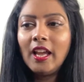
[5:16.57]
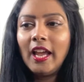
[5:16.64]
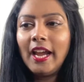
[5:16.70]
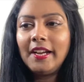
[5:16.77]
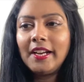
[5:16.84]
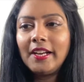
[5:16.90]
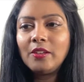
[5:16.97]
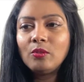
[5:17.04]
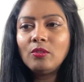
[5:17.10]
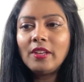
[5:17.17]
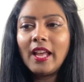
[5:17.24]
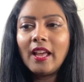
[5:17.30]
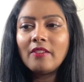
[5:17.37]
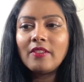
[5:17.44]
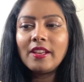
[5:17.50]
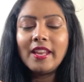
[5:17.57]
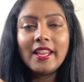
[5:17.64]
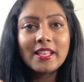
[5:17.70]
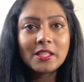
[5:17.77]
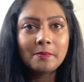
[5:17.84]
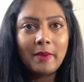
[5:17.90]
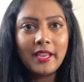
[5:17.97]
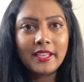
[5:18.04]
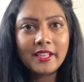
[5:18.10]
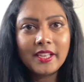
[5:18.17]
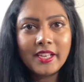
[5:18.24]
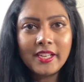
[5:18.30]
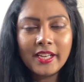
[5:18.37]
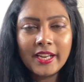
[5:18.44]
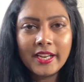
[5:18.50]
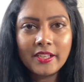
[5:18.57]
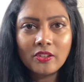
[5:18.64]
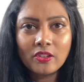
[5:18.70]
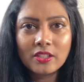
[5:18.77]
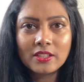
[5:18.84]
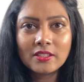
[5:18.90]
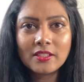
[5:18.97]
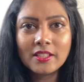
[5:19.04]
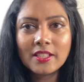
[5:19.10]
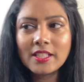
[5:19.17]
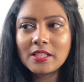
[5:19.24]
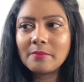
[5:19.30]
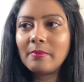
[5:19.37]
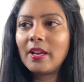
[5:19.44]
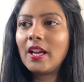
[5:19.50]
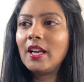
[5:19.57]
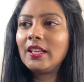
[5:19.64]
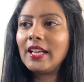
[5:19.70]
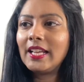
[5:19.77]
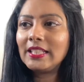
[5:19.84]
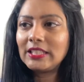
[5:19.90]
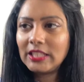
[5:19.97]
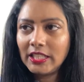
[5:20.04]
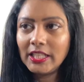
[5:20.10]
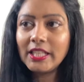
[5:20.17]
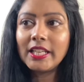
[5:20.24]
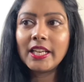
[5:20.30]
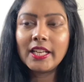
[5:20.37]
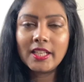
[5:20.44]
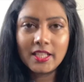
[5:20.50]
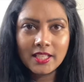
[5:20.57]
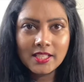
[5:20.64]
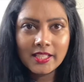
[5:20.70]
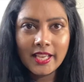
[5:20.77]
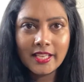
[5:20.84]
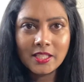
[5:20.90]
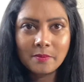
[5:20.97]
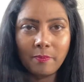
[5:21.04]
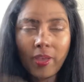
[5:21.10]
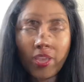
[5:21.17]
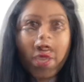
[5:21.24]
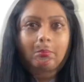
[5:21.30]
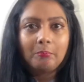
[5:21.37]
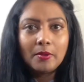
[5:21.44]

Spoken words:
and I don't have an expiry date on this, but I think it is expired.